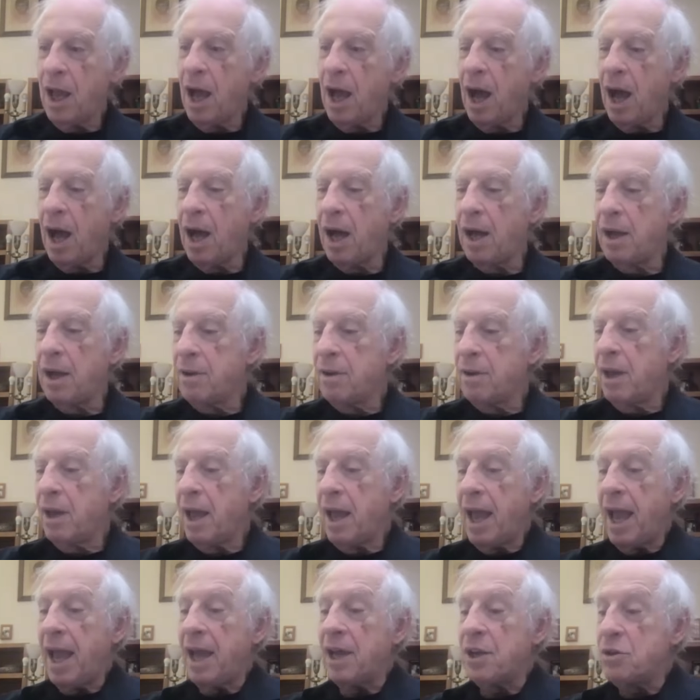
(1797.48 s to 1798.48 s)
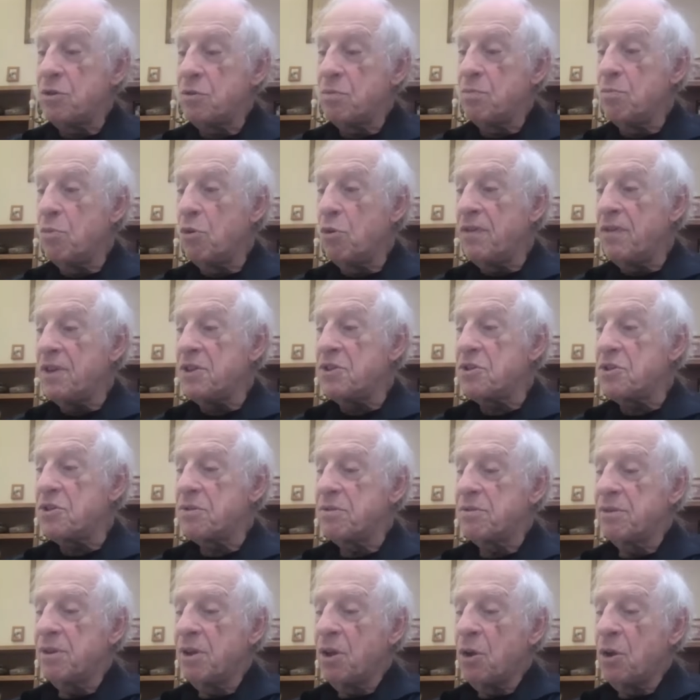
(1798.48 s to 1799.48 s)
uh, and movies,
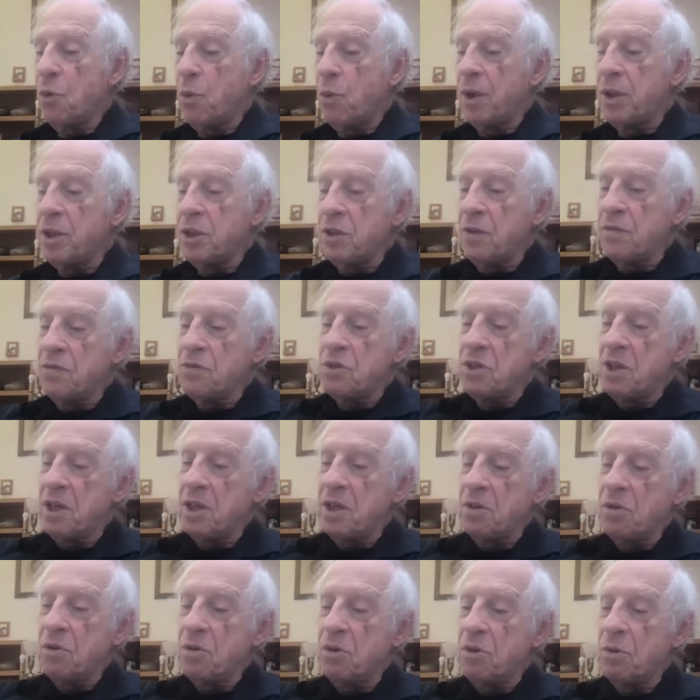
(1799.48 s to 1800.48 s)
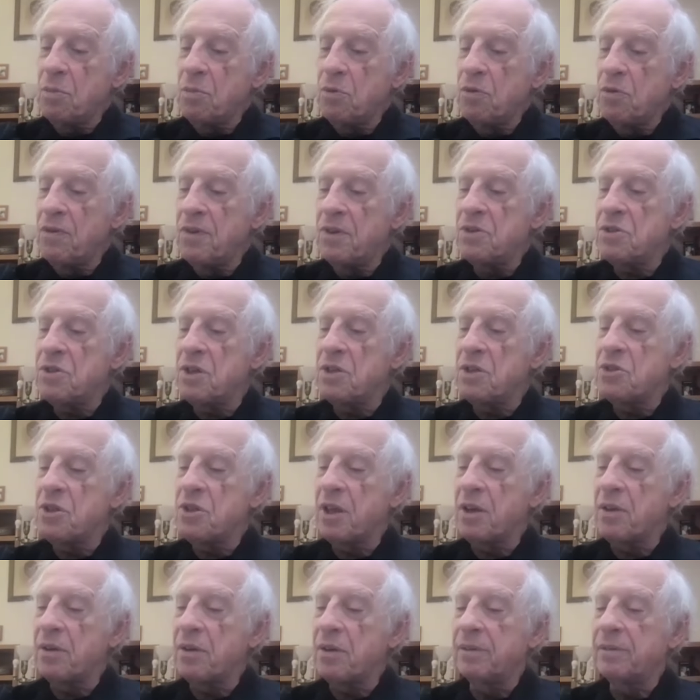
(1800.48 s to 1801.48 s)
whether you've seen good movies,
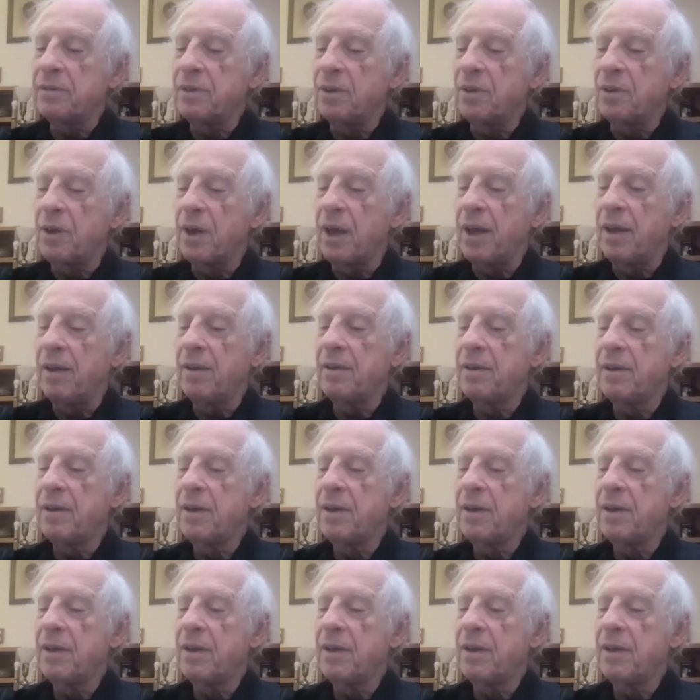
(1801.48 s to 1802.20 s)
etc. Okay,